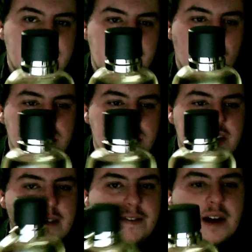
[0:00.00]
box is
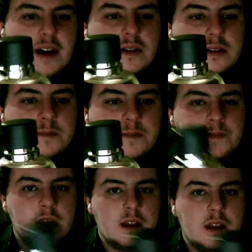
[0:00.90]
like felt.
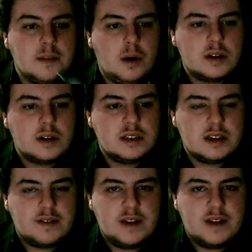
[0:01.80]
The box is
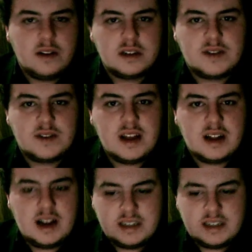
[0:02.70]
like felt, so it's very
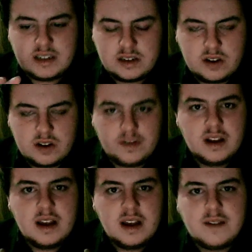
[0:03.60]
classy, it's got sort of
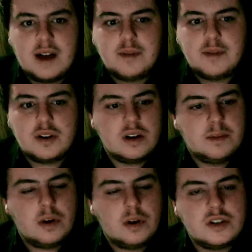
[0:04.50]
fabric on it. The
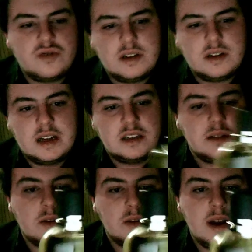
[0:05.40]
box is really nice,
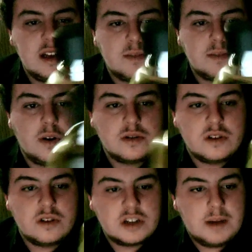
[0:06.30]
it's quite a nice bottle,
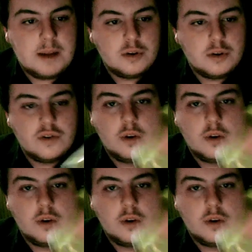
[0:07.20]
does give up over